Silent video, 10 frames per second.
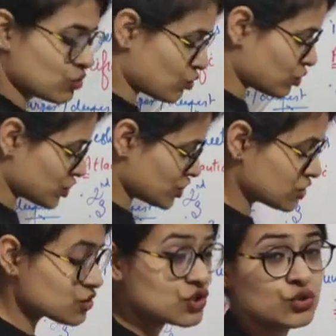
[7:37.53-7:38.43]
oceans
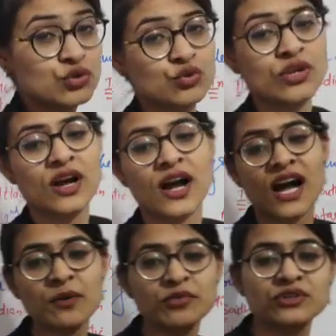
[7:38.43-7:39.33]
due to the
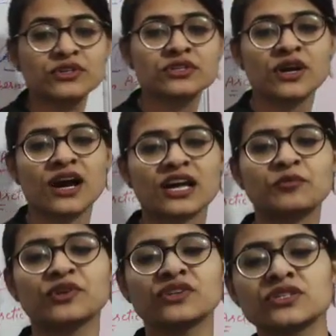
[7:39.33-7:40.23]

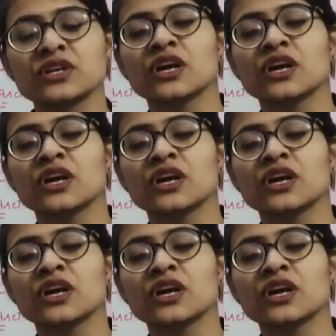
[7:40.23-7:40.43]
harbors